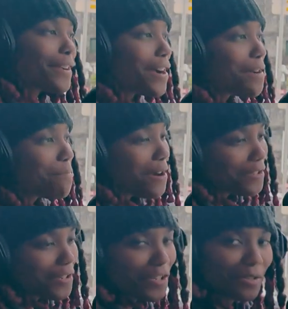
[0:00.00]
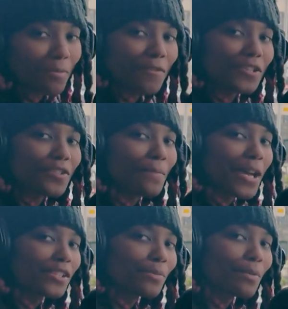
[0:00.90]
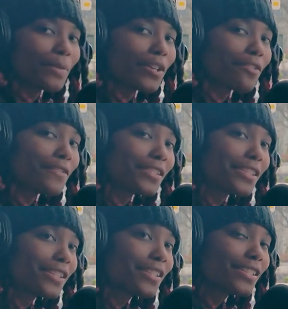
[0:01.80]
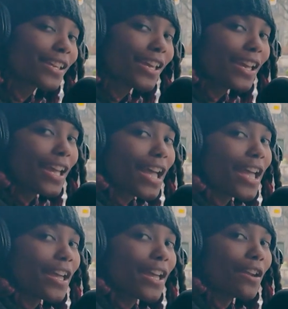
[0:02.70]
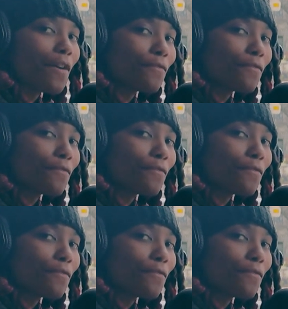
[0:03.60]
Kyah Proctor is a professional basketball player overseas and a